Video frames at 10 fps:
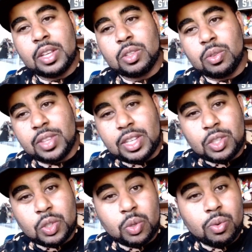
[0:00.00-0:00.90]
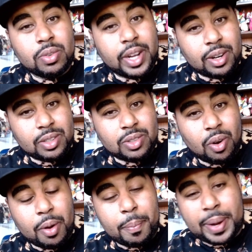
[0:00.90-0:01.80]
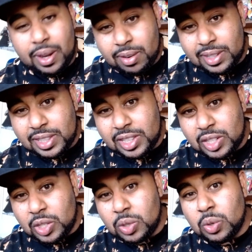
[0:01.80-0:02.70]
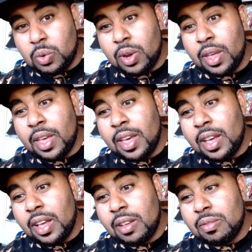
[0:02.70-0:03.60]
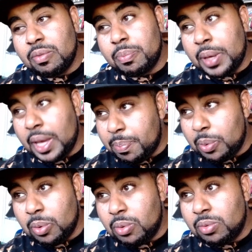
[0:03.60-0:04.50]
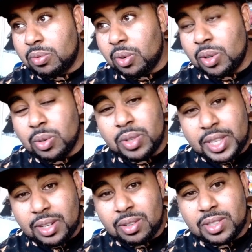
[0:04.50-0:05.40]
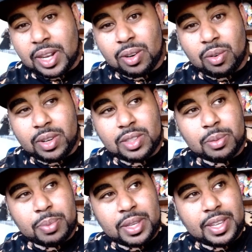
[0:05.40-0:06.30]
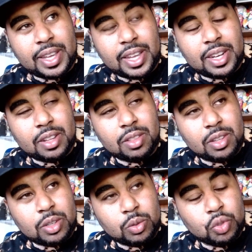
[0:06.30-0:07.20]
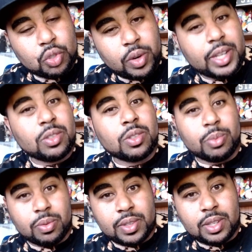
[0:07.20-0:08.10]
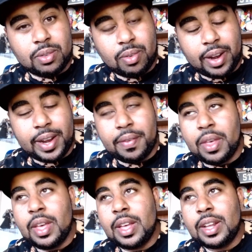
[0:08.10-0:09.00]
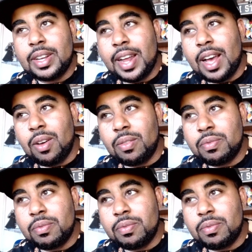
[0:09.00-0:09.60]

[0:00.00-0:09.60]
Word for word: So these two characters are apparently the new people or new killers that are going to be in the new Strangers movie, right? Now,